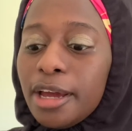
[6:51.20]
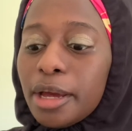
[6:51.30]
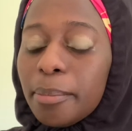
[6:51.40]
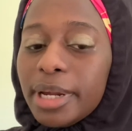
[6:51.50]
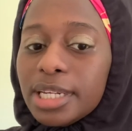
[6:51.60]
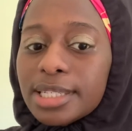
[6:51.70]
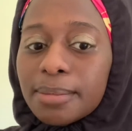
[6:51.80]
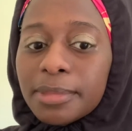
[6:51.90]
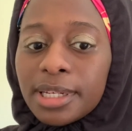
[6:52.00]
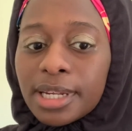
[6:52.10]
but it's
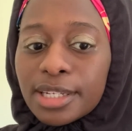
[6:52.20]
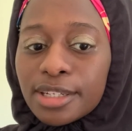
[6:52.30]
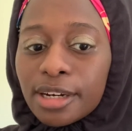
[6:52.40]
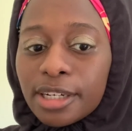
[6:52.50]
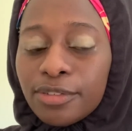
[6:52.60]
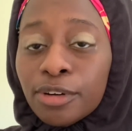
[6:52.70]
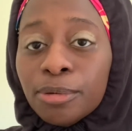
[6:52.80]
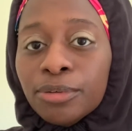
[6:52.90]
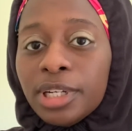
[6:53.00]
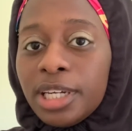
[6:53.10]
something that started from
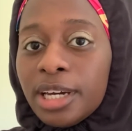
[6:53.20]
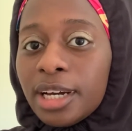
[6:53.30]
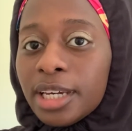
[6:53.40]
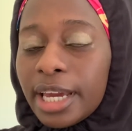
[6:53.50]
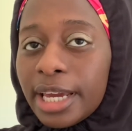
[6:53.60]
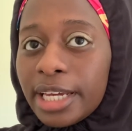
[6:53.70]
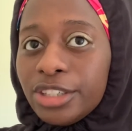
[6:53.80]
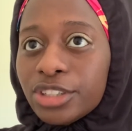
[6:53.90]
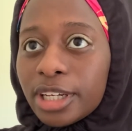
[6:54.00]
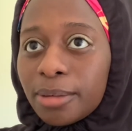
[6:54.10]
a really young
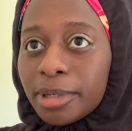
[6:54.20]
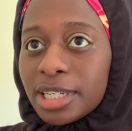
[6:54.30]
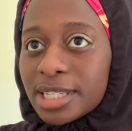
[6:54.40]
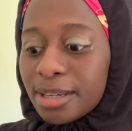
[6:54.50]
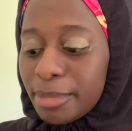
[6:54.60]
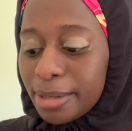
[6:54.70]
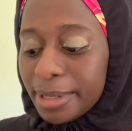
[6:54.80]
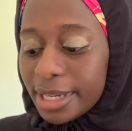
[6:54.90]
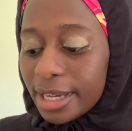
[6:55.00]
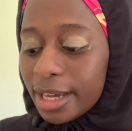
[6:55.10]
age. Like I'm gonna say
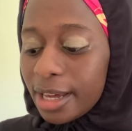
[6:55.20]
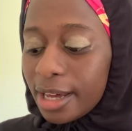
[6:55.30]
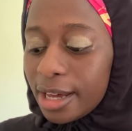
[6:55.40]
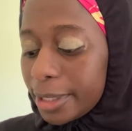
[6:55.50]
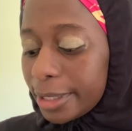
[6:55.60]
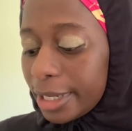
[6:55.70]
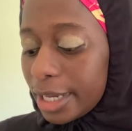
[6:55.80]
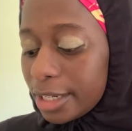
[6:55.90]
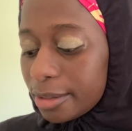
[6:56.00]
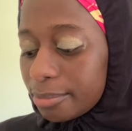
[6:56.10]
maybe
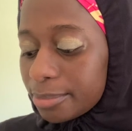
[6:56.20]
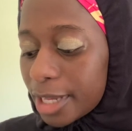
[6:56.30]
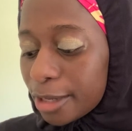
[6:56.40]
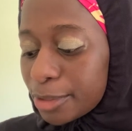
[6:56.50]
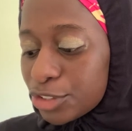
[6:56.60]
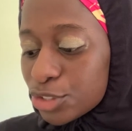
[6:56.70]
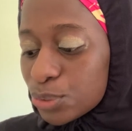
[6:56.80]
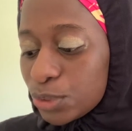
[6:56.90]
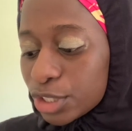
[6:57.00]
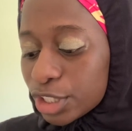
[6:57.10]
late elementary
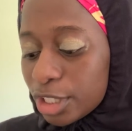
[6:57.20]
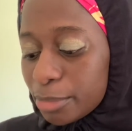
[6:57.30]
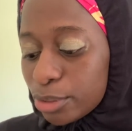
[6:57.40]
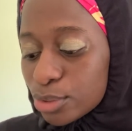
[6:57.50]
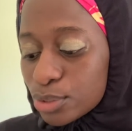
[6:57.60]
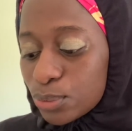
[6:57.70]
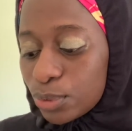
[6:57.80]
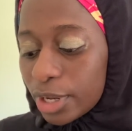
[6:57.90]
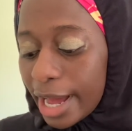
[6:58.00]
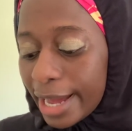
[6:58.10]
school, early middle
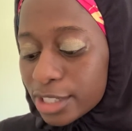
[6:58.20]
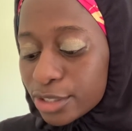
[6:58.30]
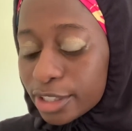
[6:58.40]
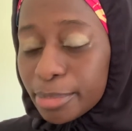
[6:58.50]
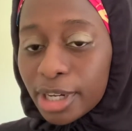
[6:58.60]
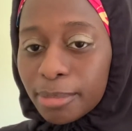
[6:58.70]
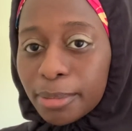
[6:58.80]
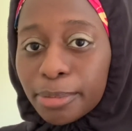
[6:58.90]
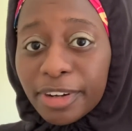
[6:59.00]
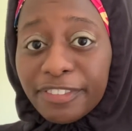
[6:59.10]
school, I started becoming
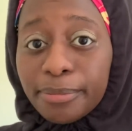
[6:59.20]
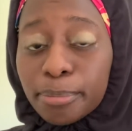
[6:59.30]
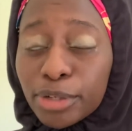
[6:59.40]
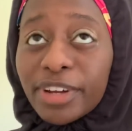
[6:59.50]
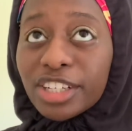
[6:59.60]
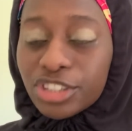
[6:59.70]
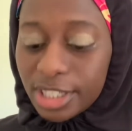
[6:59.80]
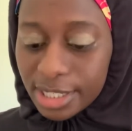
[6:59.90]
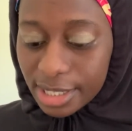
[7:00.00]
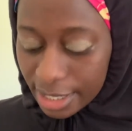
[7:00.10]
a
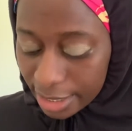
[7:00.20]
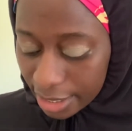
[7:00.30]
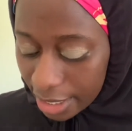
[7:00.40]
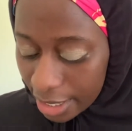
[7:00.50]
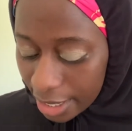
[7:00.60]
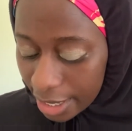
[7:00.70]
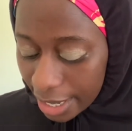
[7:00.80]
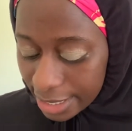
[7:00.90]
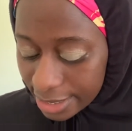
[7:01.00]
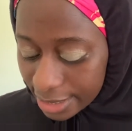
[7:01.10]
perfectionist. Like anything